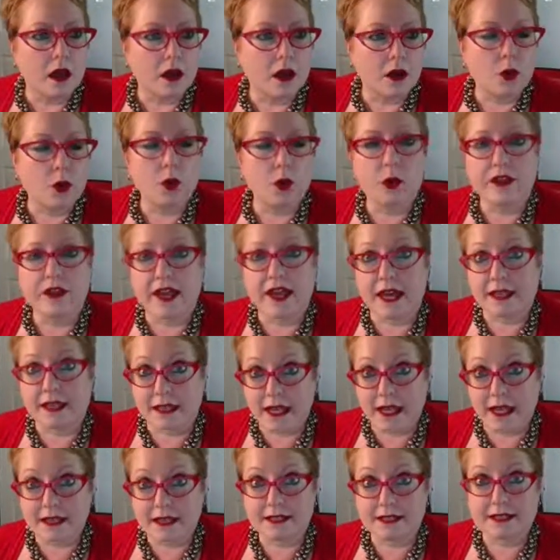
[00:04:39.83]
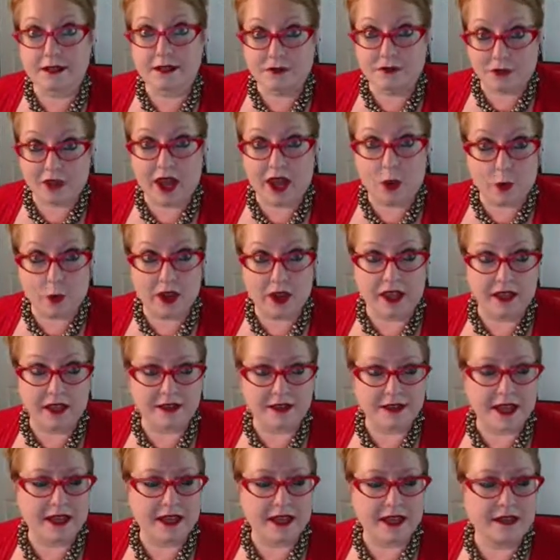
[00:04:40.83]
or that lesson for that week
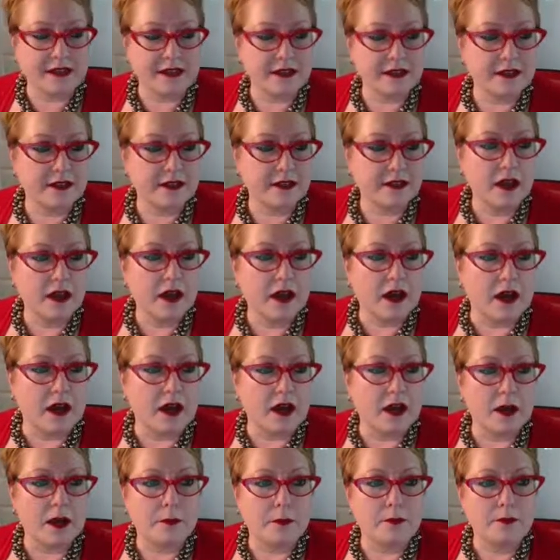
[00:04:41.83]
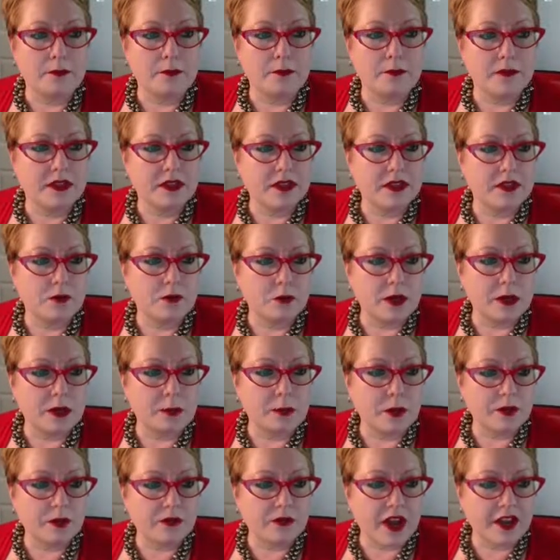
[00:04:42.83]
has ended.
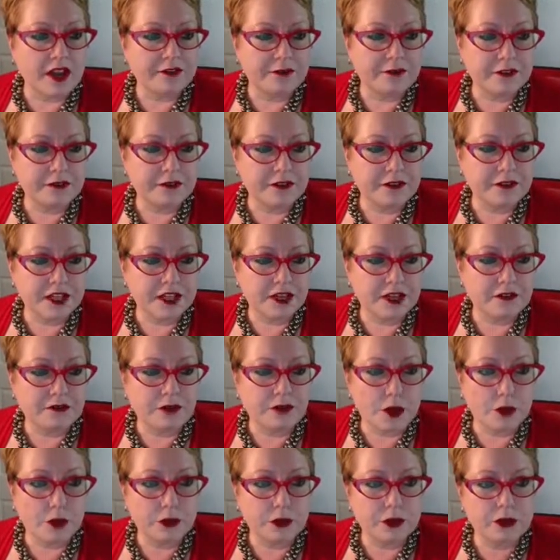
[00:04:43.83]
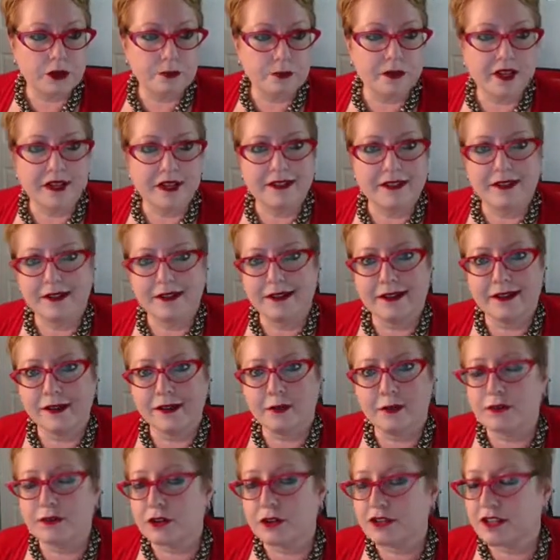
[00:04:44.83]
We provide 15 folders, but
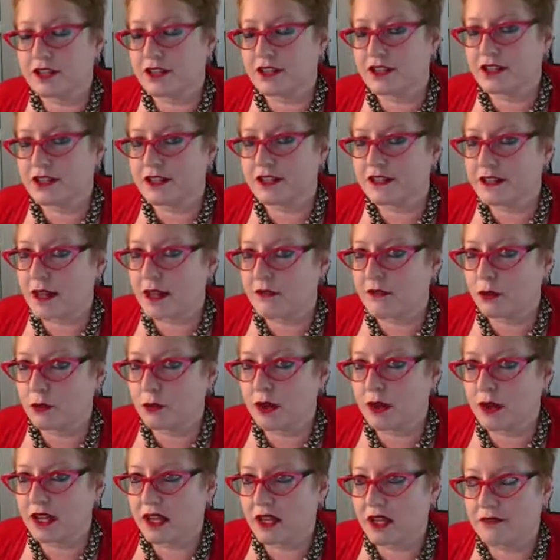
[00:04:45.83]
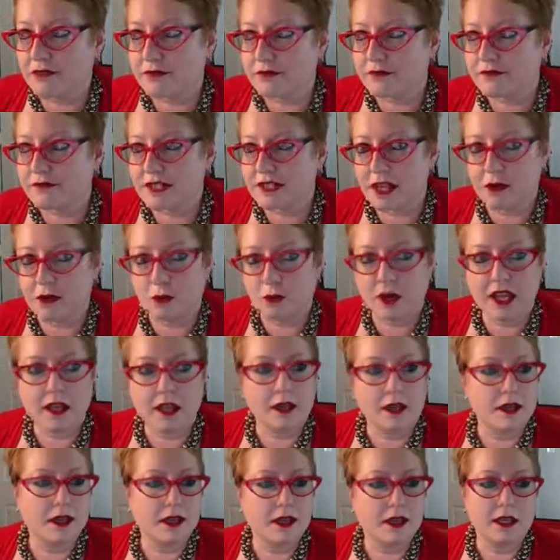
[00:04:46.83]
if you're teaching a 7-week, a
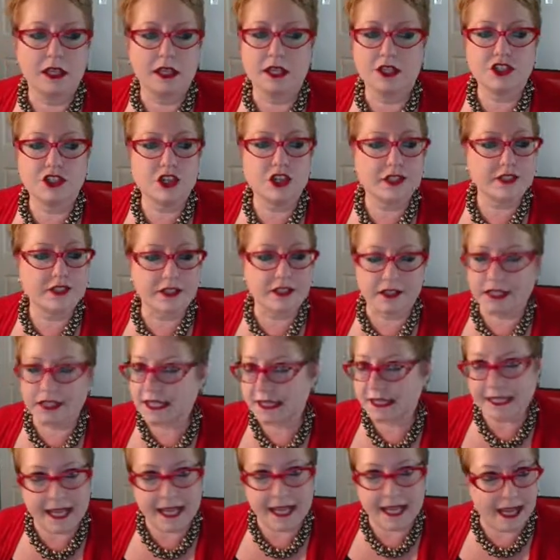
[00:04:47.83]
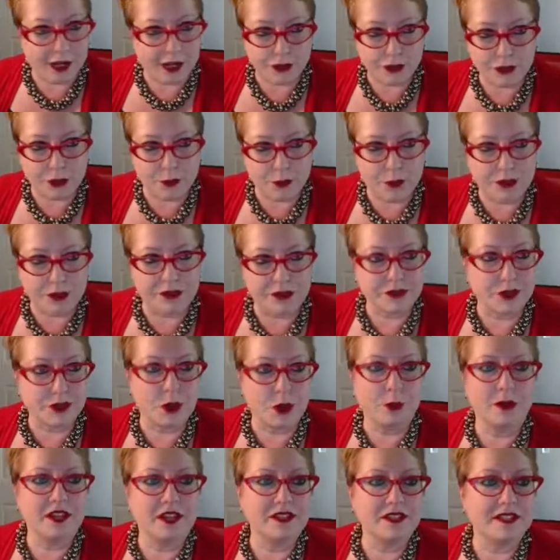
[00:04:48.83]
10-week, you just delete the extra ones.
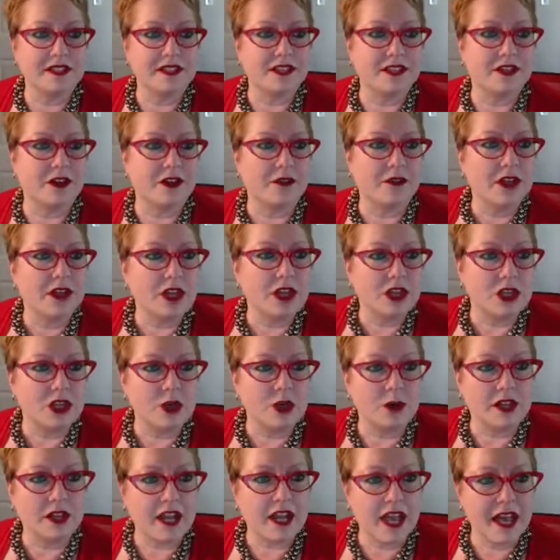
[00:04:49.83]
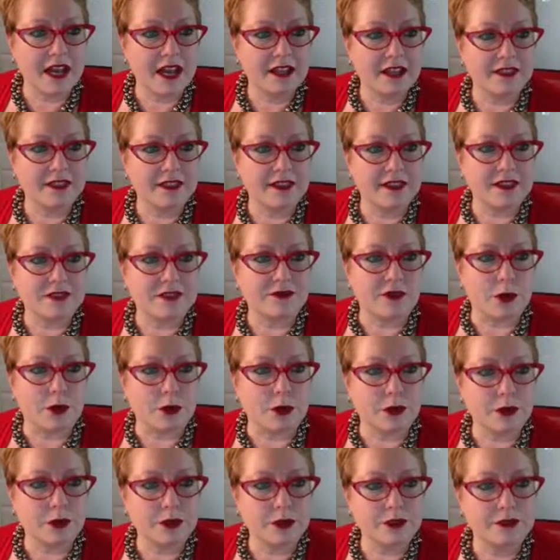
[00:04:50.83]
No big deal. You can edit these
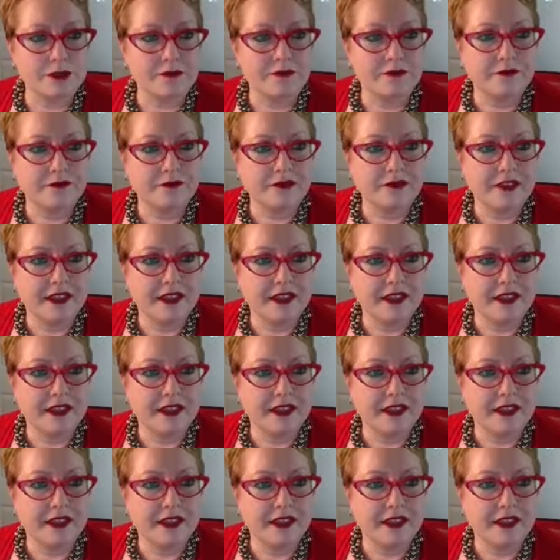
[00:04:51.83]
folders,